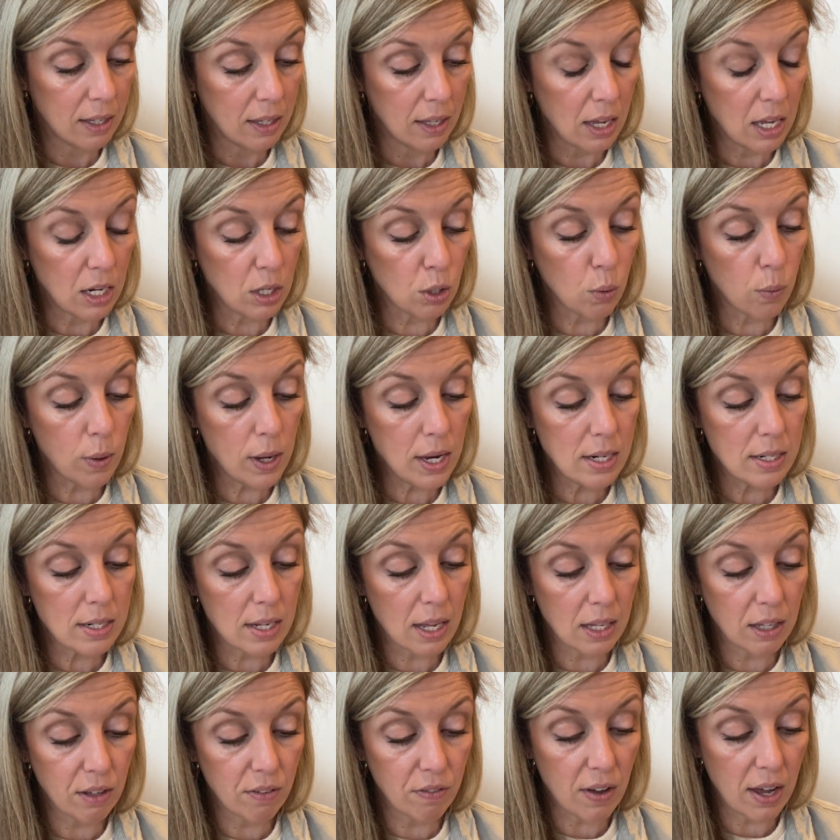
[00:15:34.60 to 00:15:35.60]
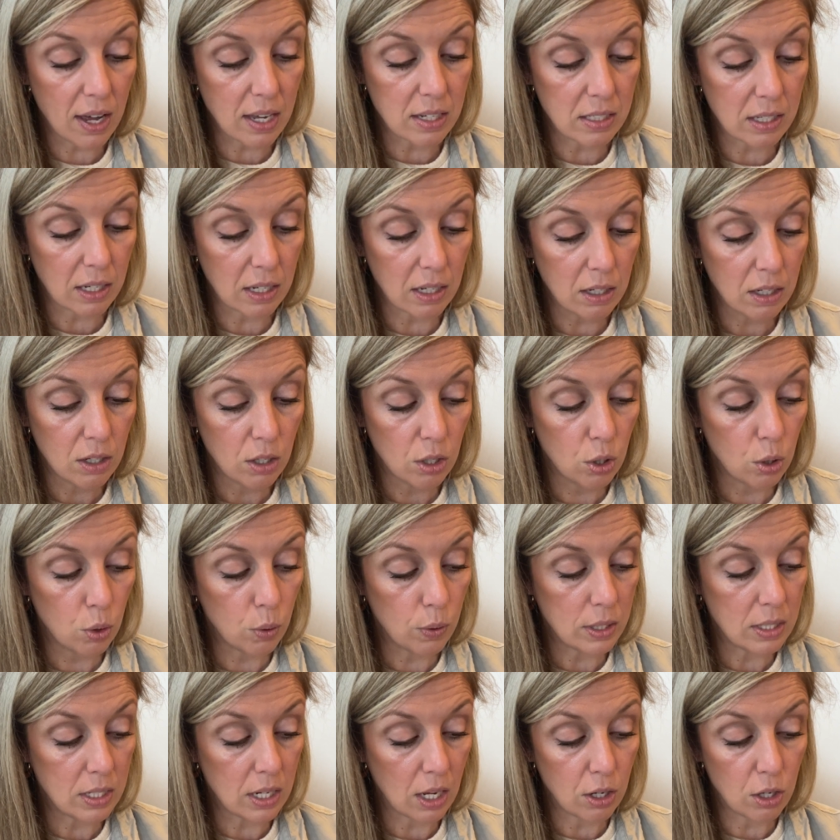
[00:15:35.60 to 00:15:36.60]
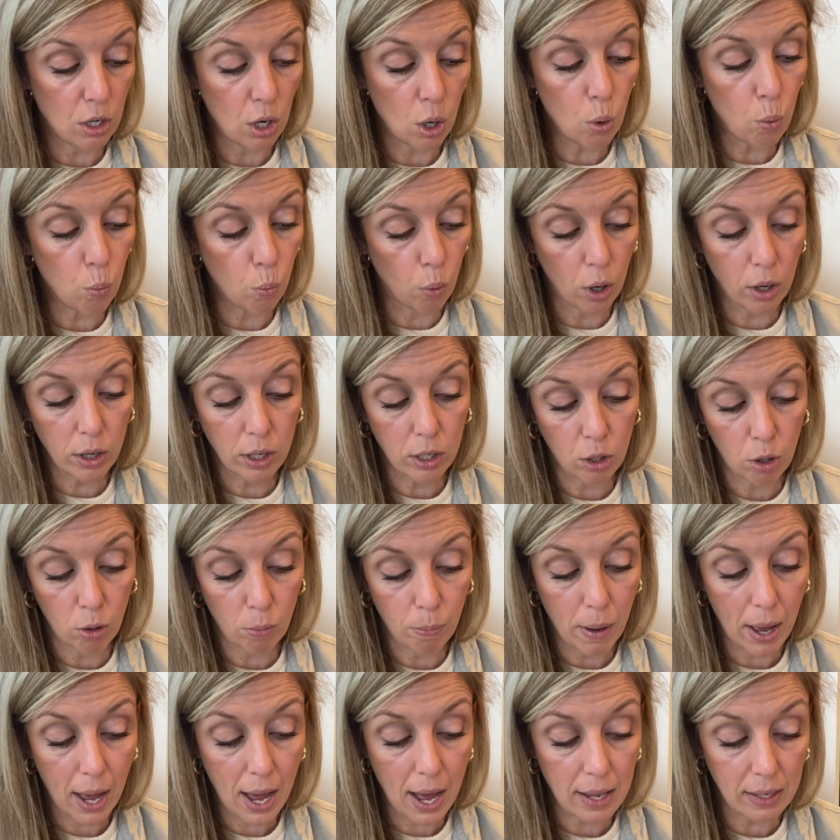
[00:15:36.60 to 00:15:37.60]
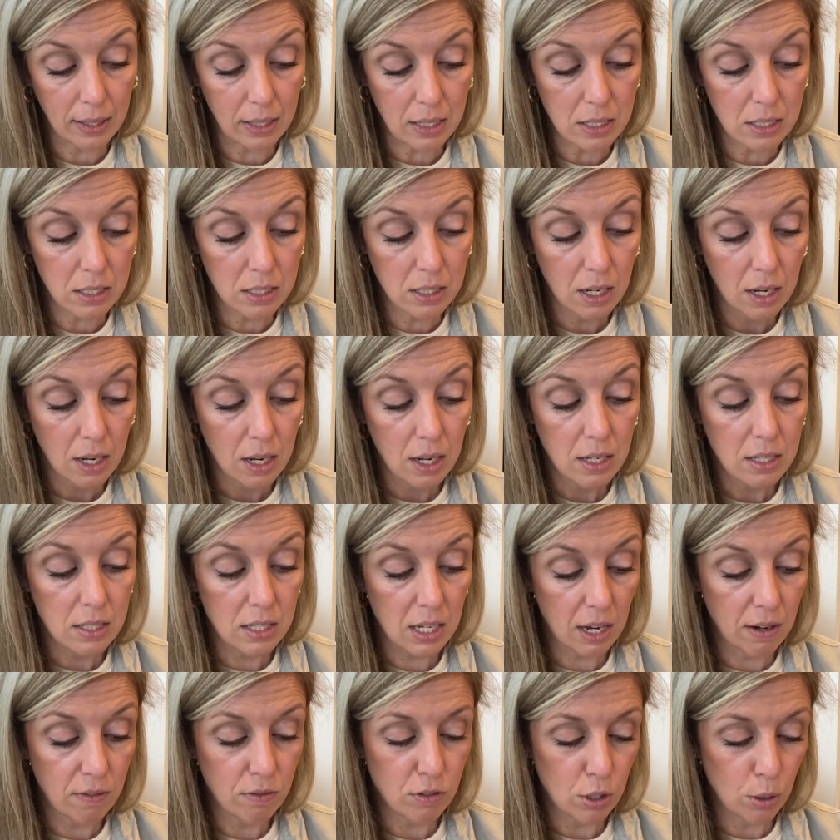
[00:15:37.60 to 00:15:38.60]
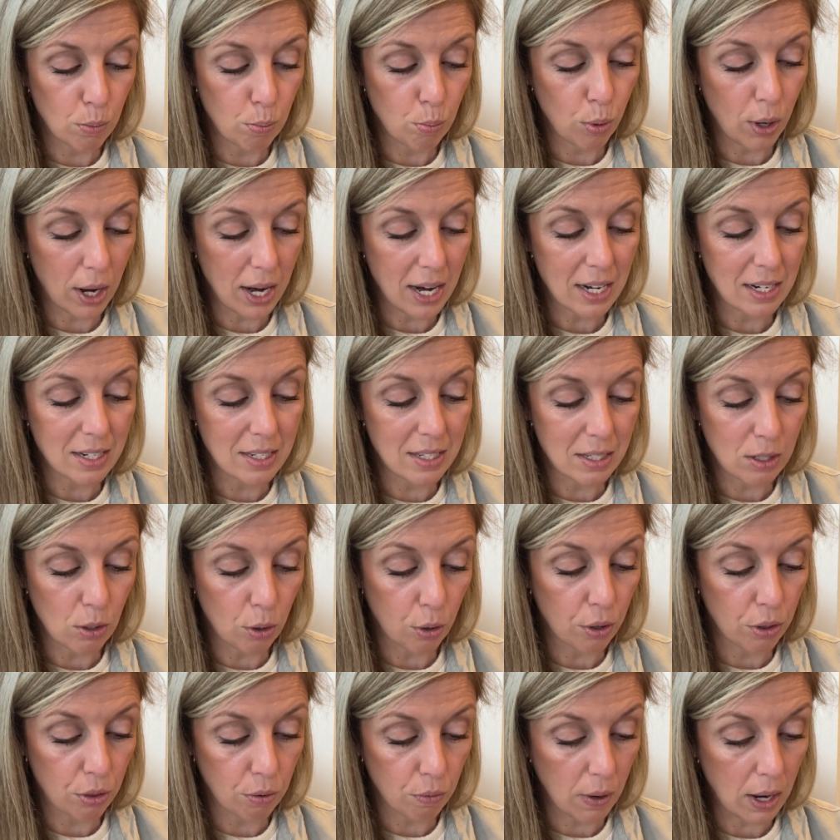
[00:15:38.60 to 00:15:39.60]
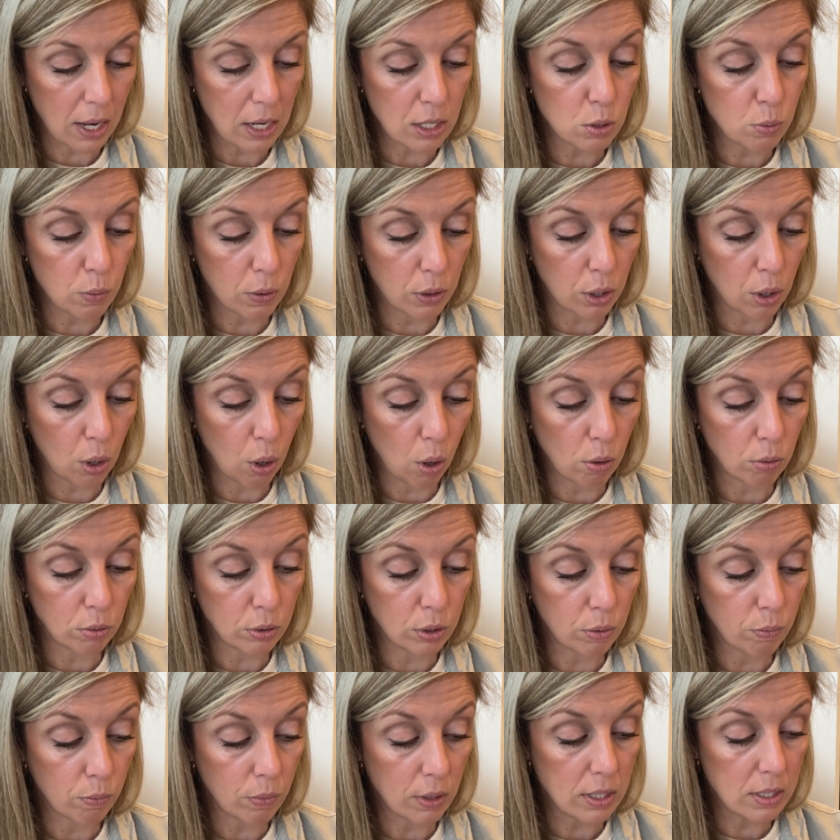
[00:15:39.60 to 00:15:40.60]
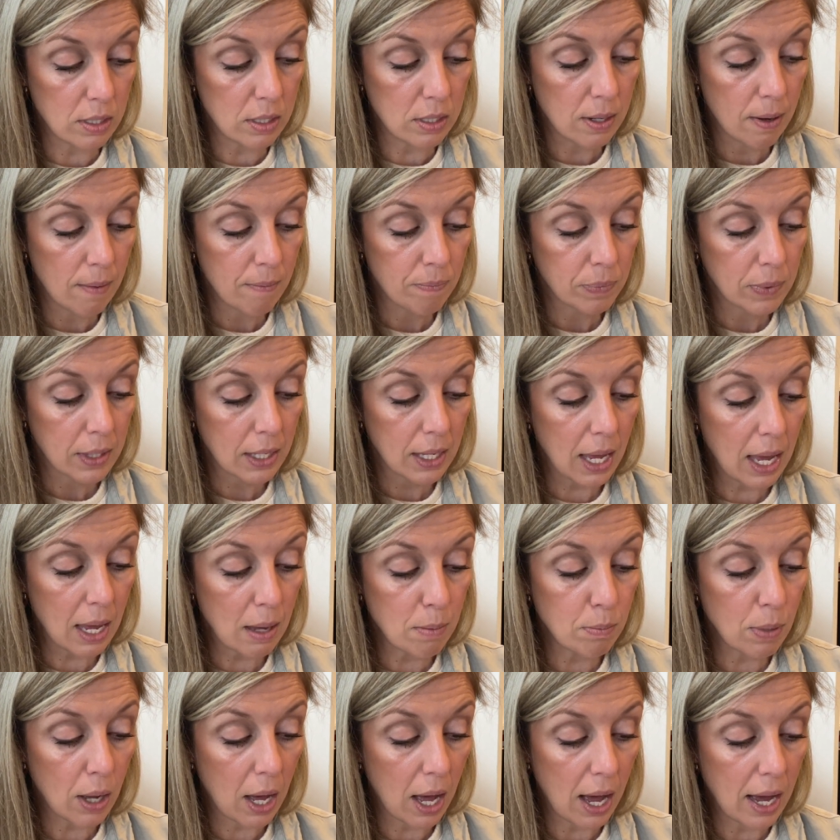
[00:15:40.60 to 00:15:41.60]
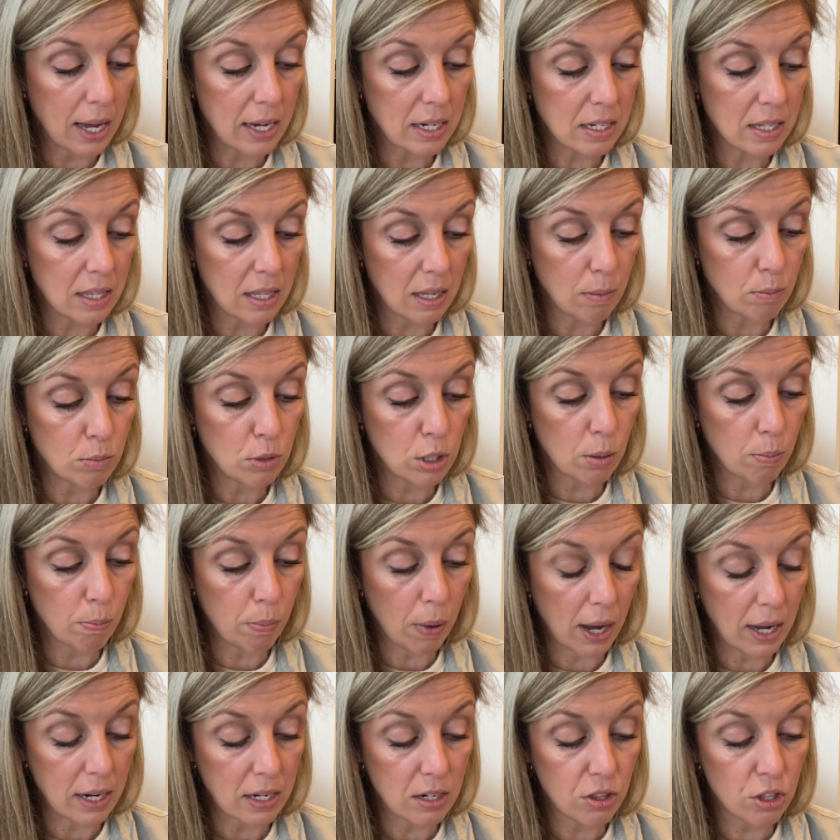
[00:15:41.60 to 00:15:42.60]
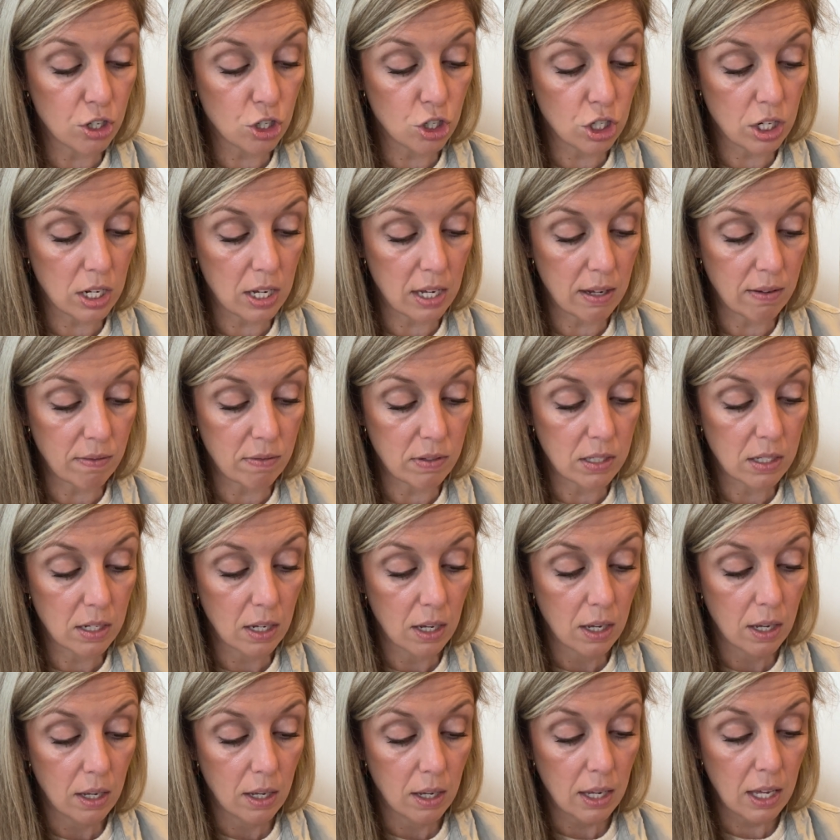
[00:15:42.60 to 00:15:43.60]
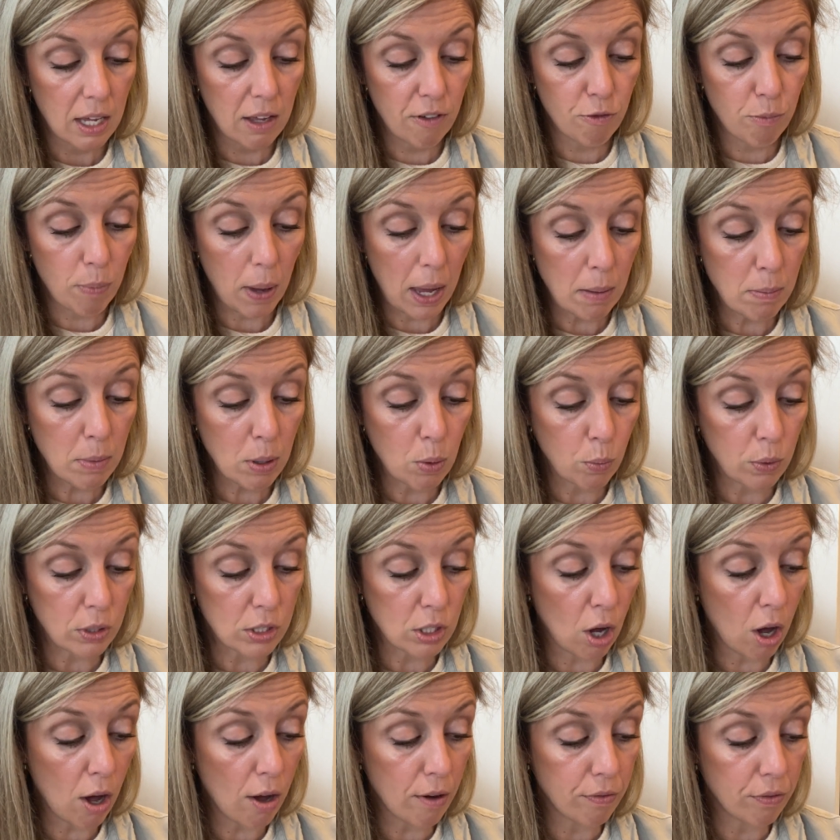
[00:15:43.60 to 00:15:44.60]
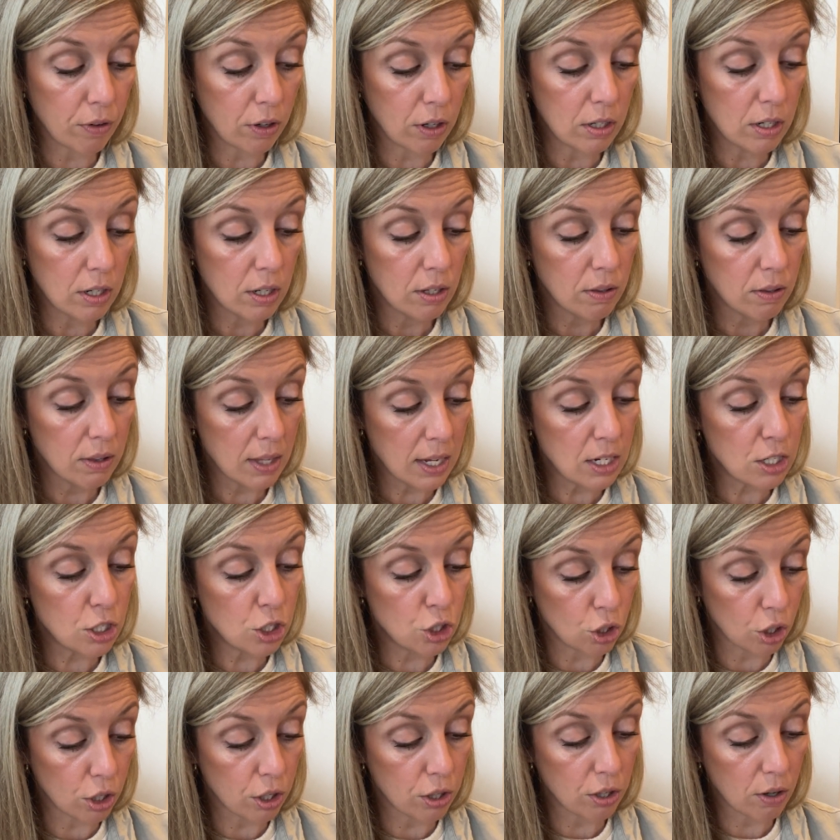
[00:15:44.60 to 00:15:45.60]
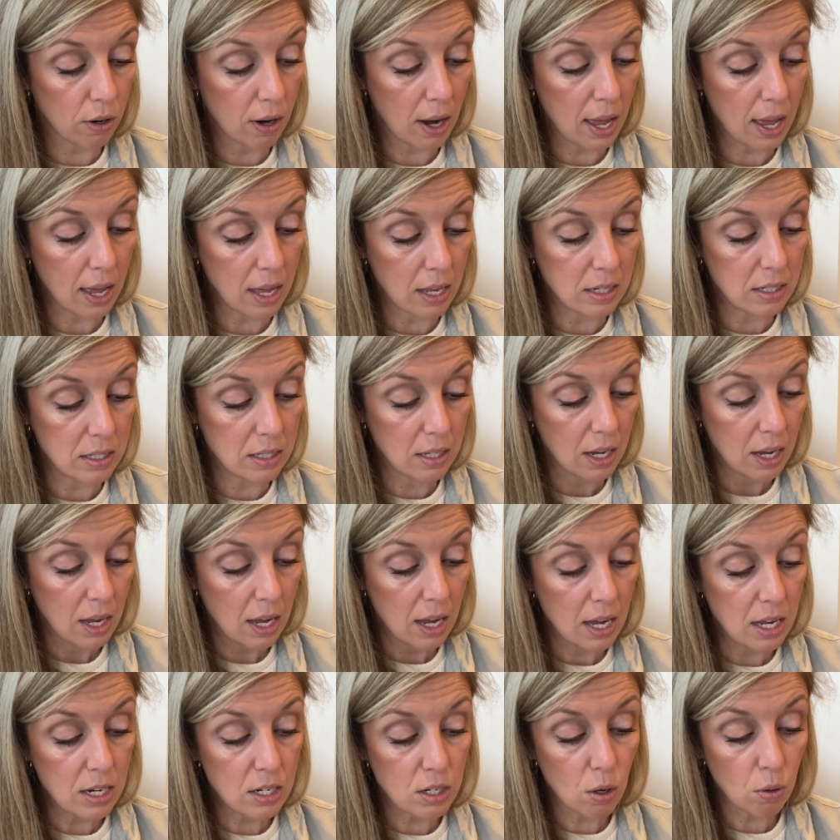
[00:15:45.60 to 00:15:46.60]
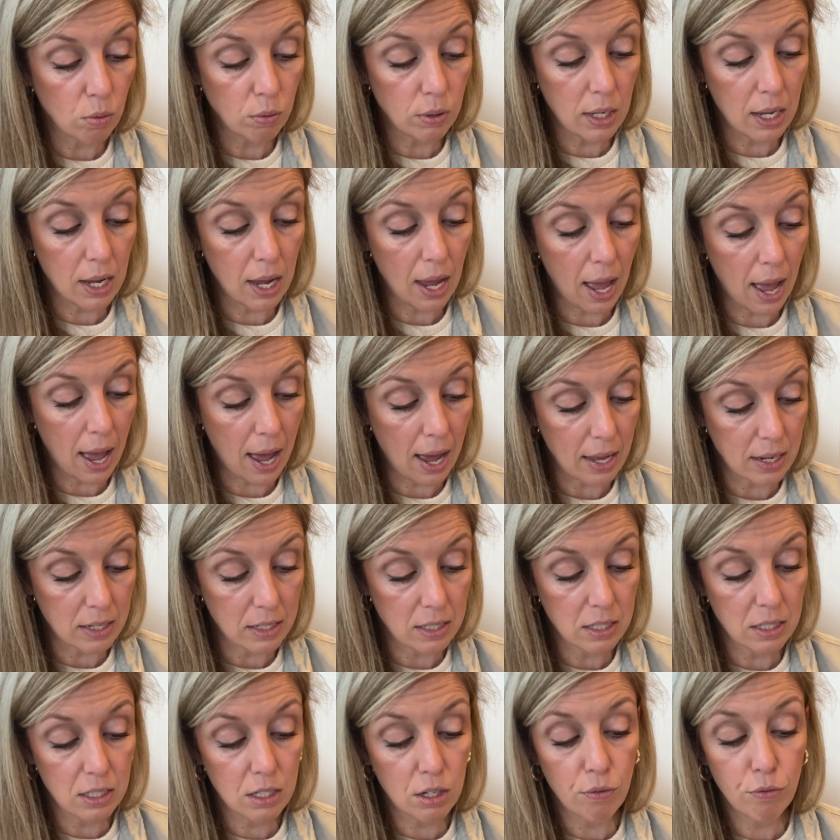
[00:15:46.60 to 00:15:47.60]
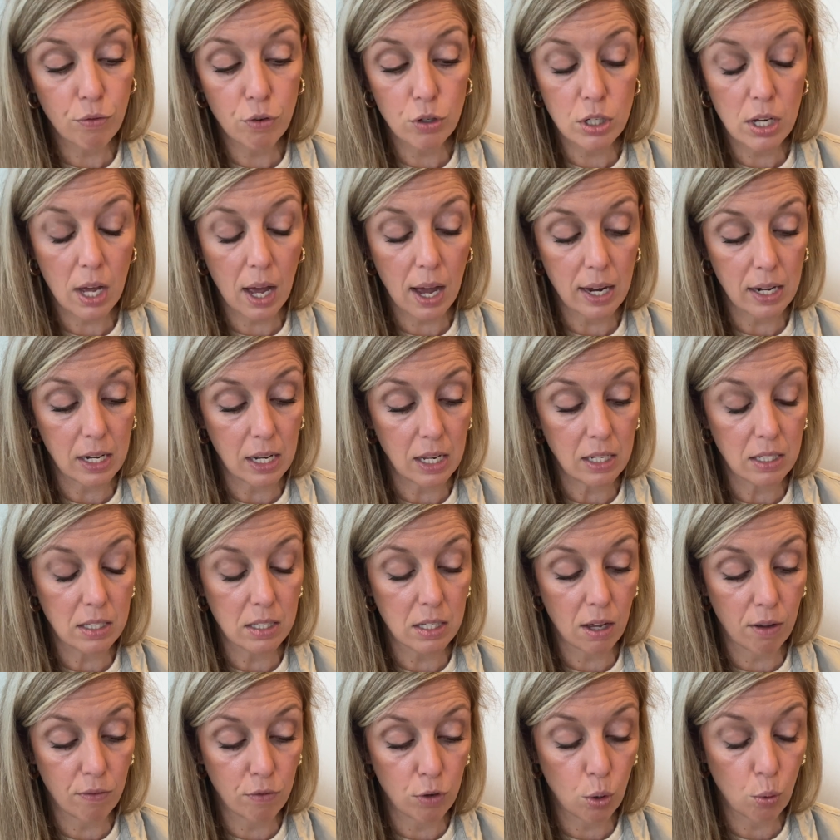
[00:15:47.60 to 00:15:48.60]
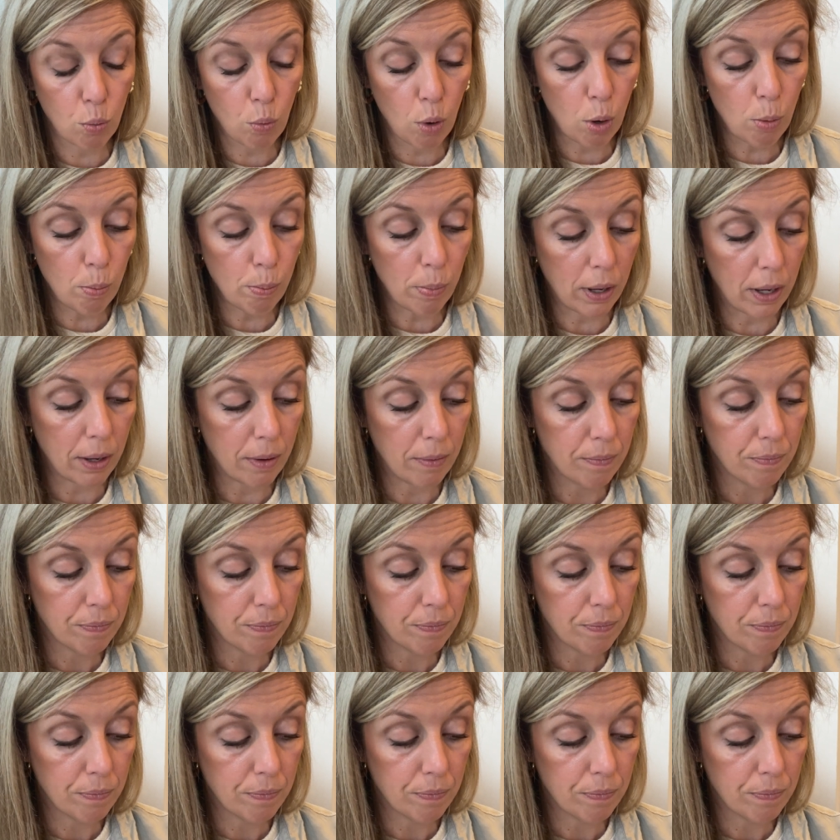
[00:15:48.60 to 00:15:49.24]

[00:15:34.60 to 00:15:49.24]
and Queen Telephassa, who had done no work in her palace save to braid silk threads with golden ones, came behind them to bind the sheaves. If payment was offered, they shook their heads and only asked for tidings of Europa.